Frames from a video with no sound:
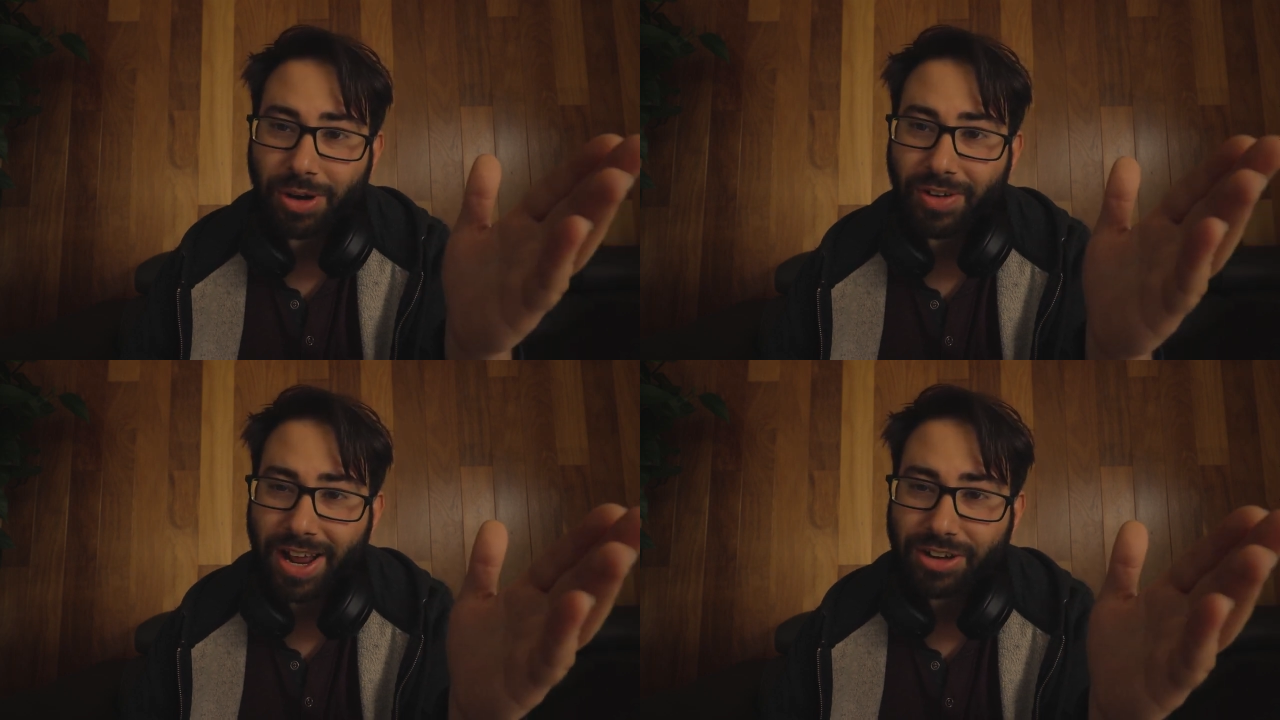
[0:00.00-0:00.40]

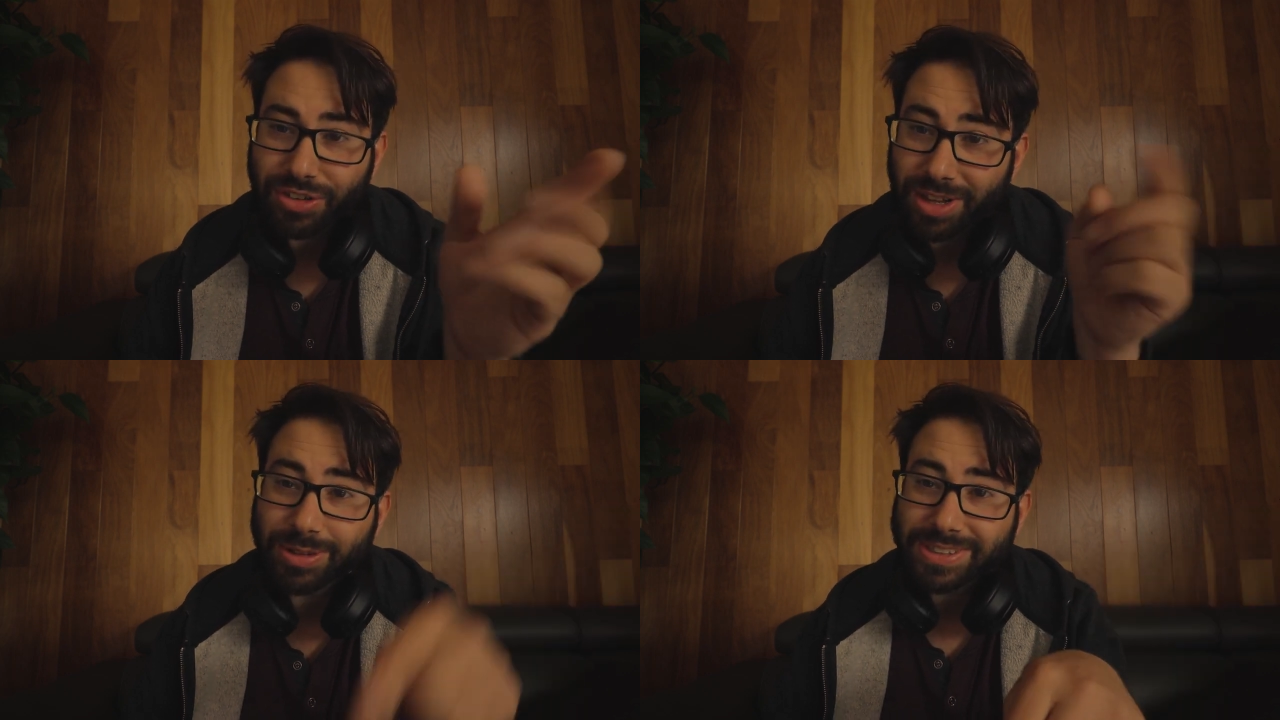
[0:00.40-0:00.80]
my
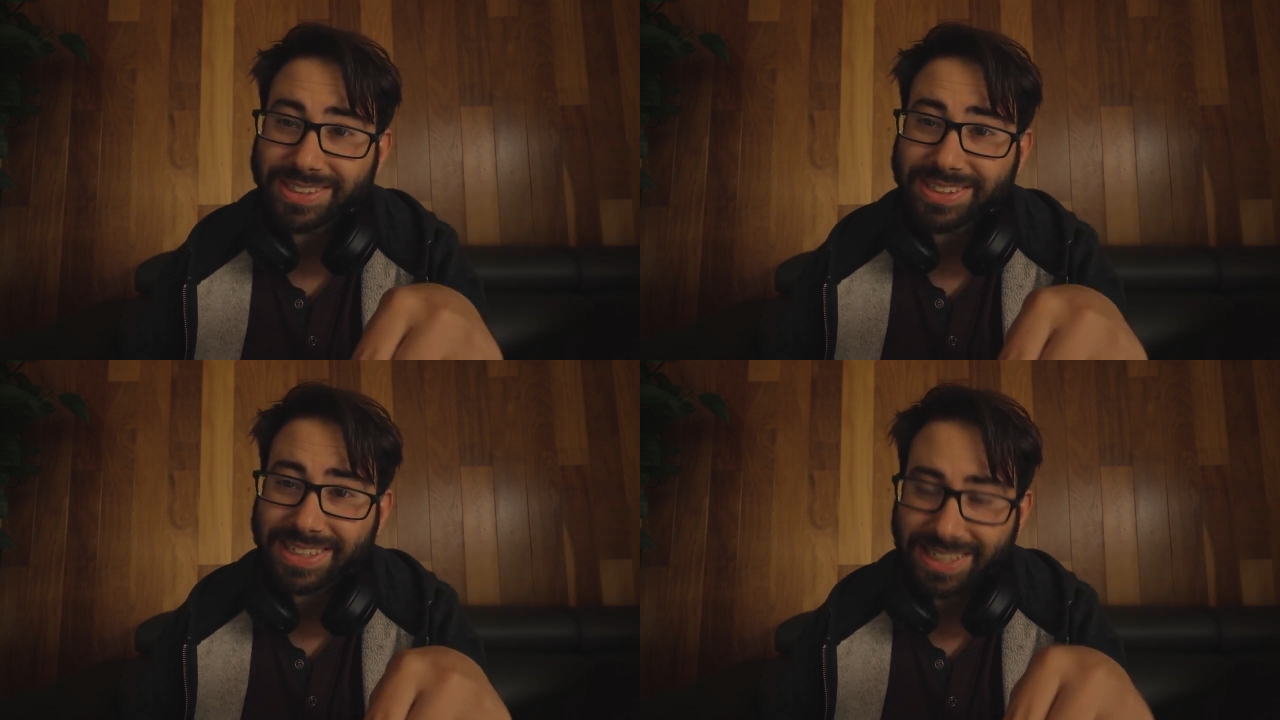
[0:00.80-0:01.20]
reaction. That was
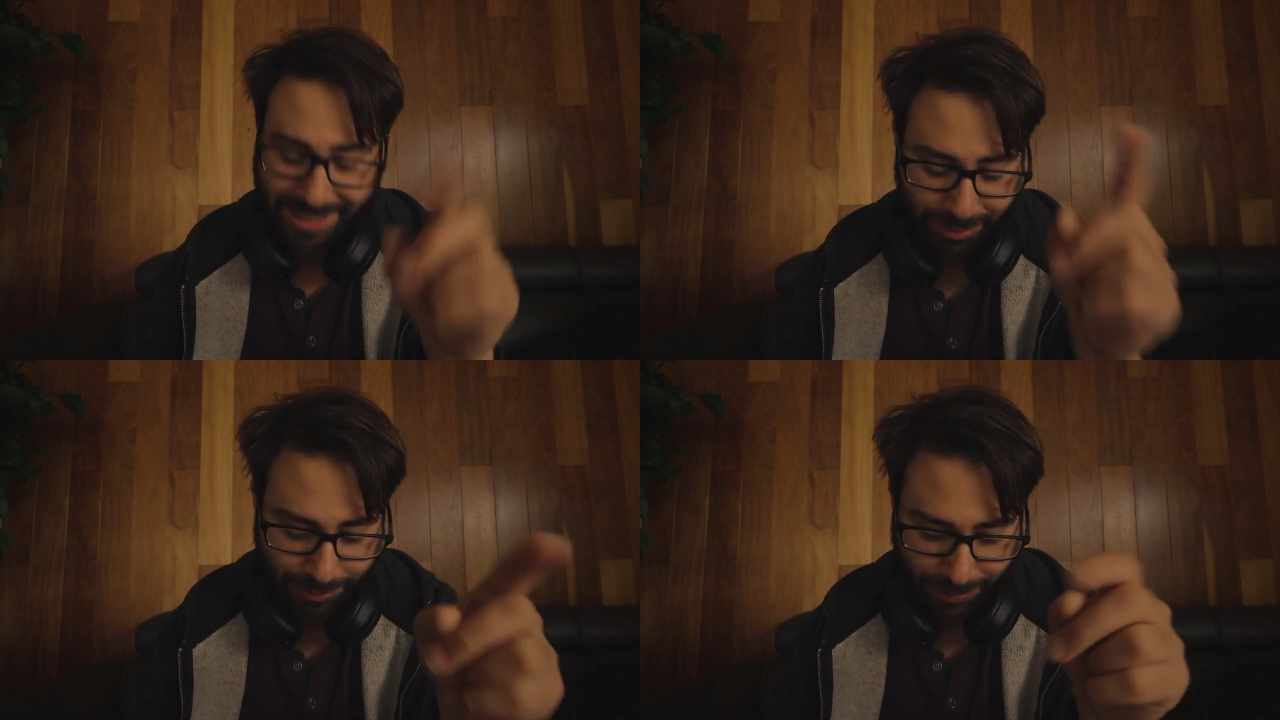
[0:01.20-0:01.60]
sick.
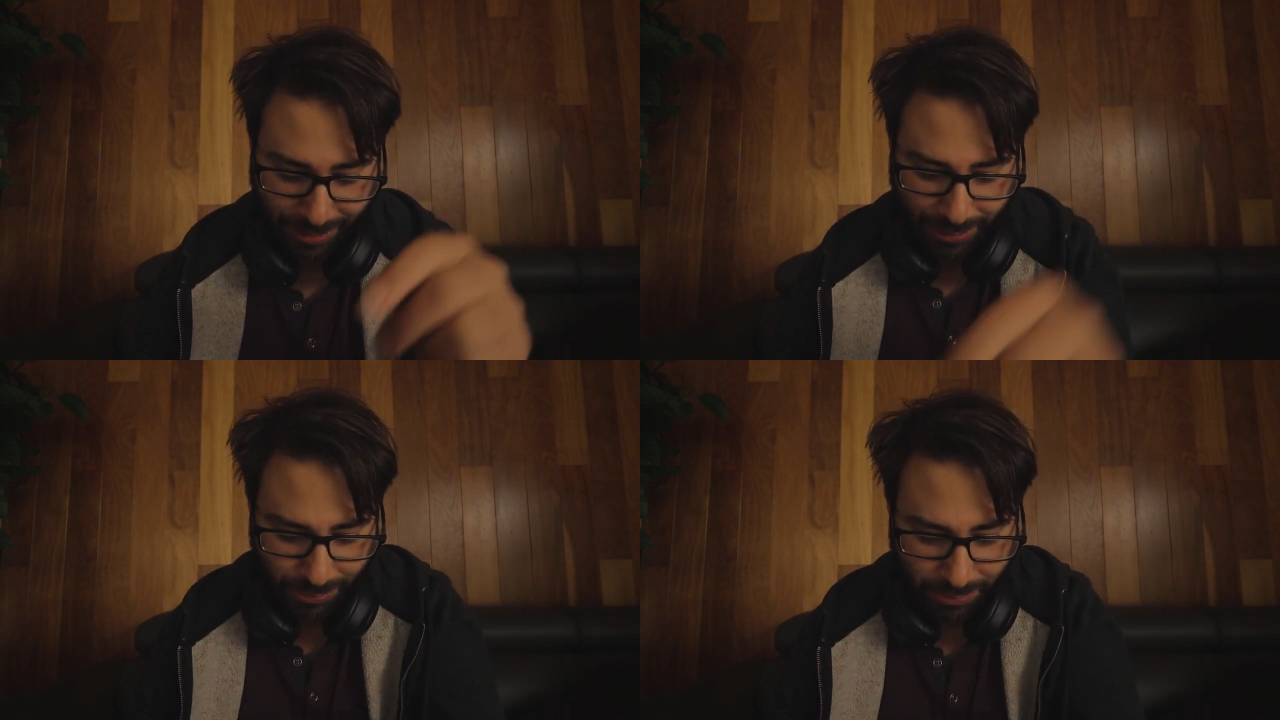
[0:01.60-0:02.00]
That was
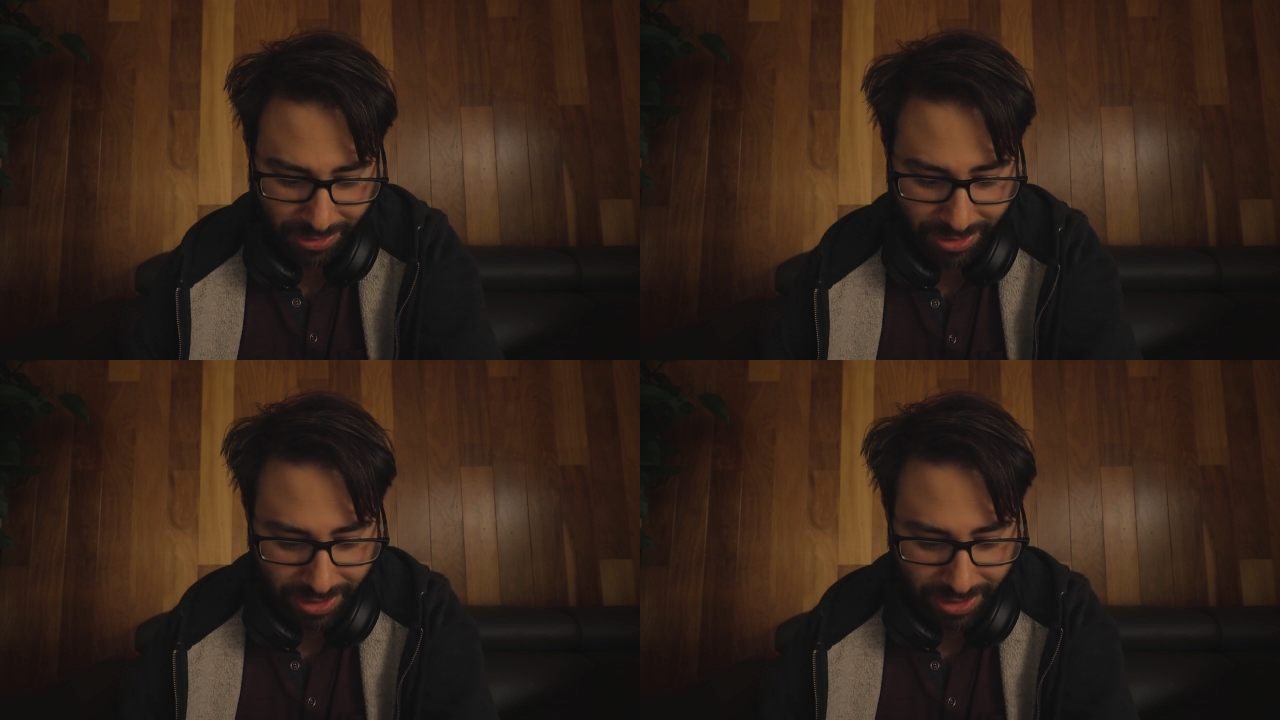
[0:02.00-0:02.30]
really cool.